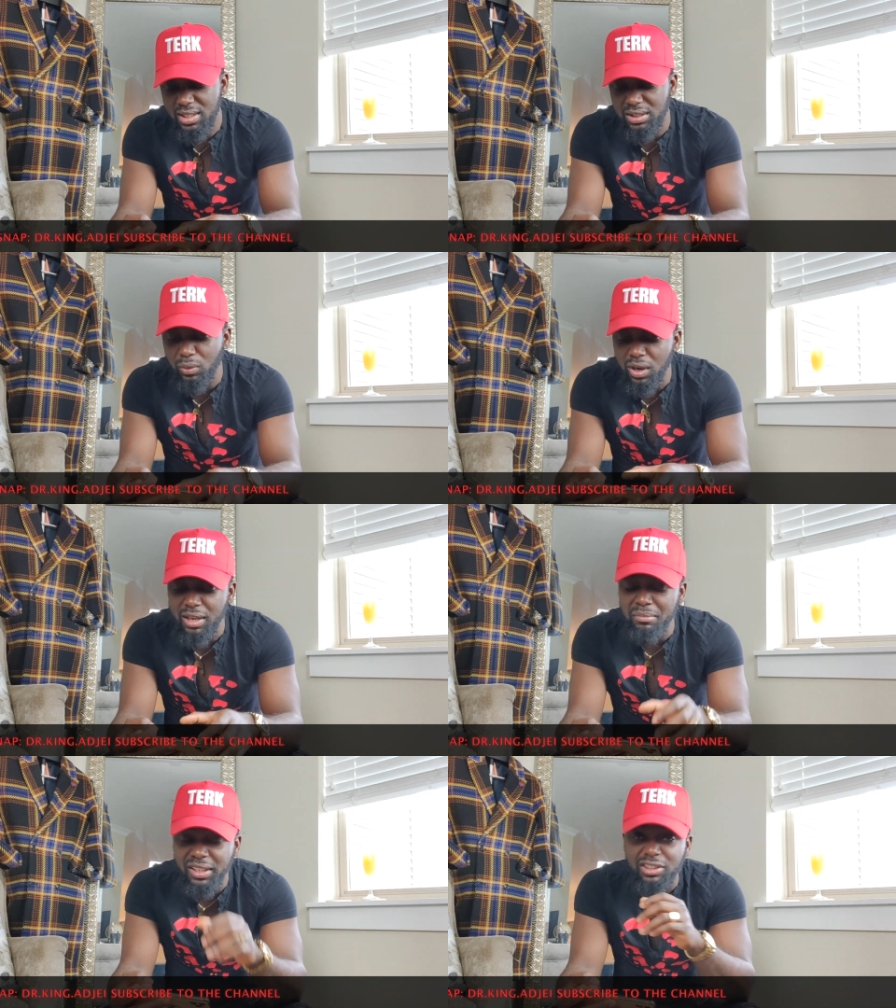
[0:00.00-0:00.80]
She
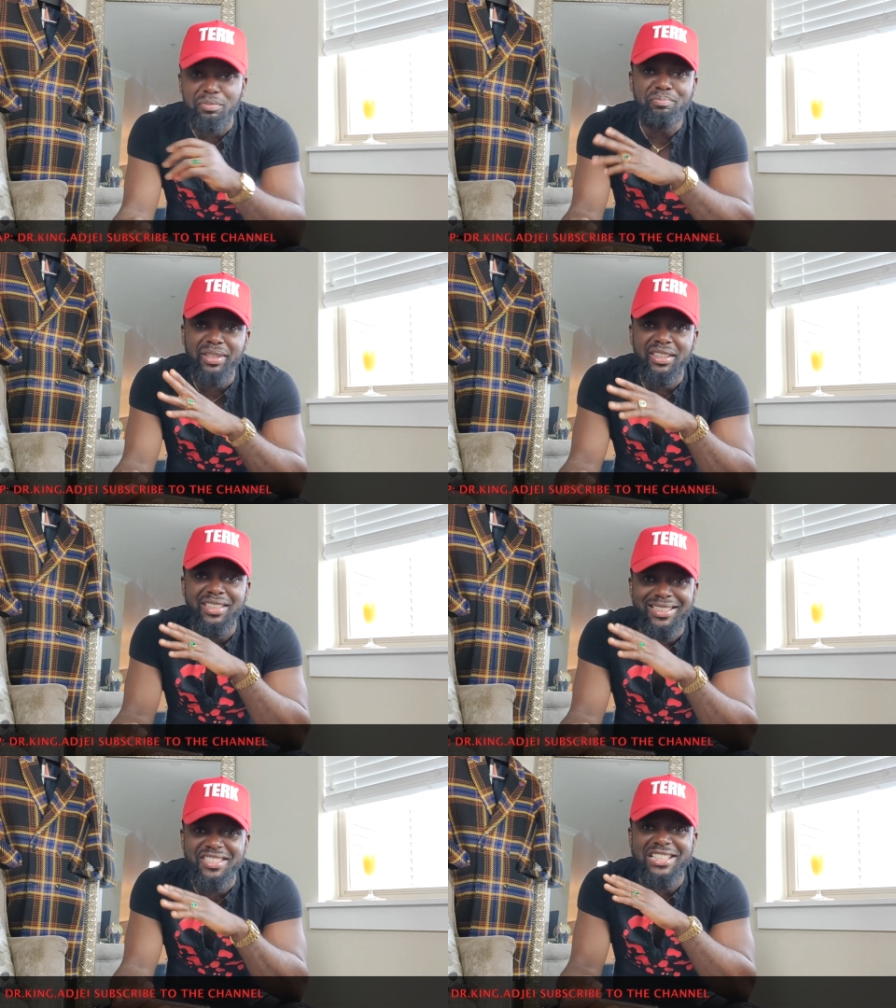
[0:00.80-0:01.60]
won't have money to be bigger
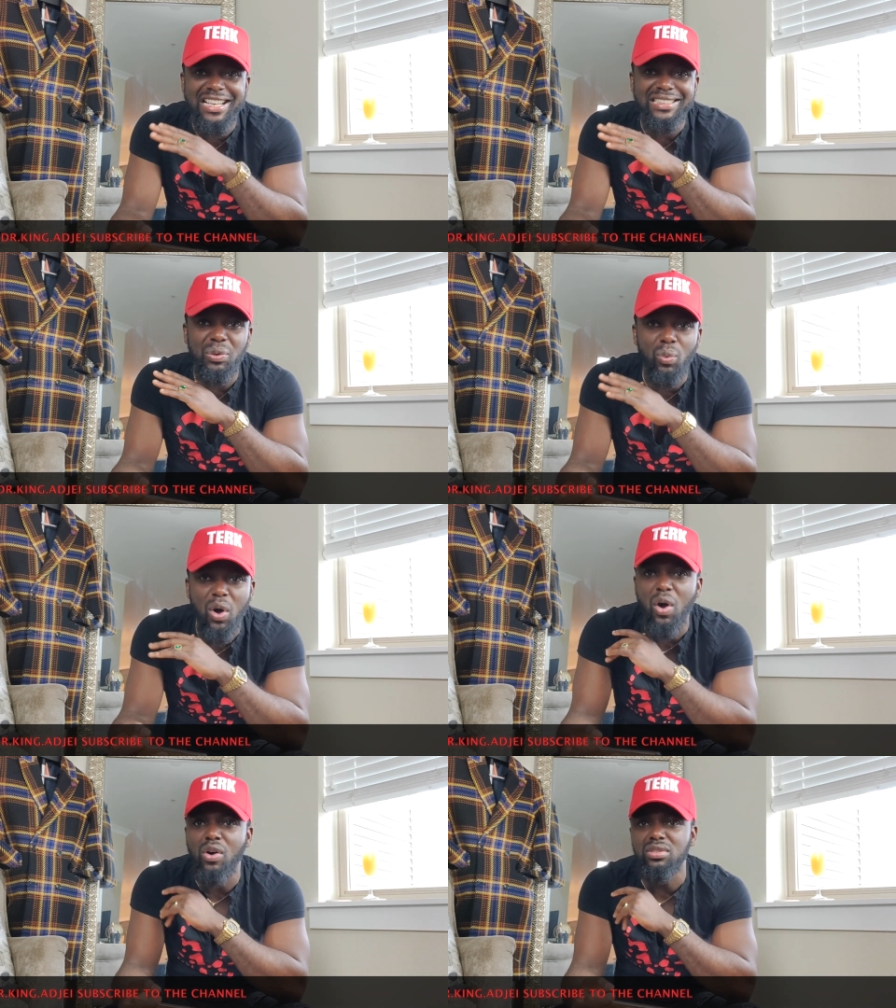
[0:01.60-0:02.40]
than the China
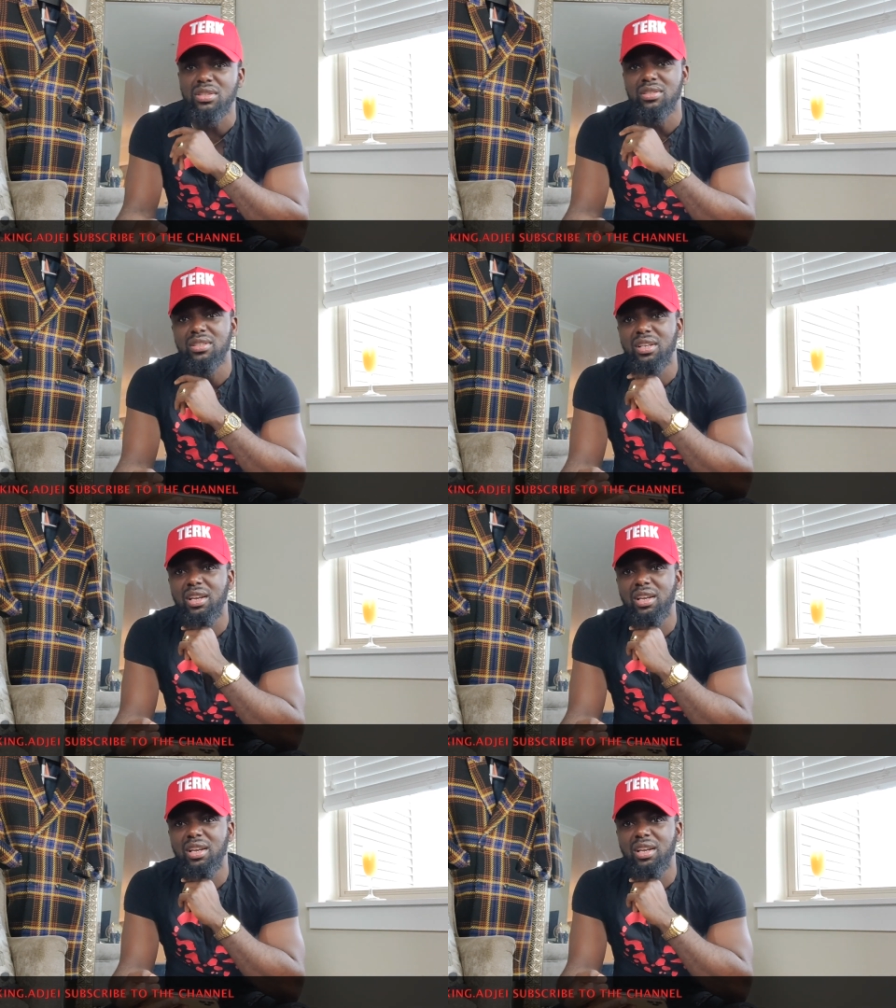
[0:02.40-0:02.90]
walls.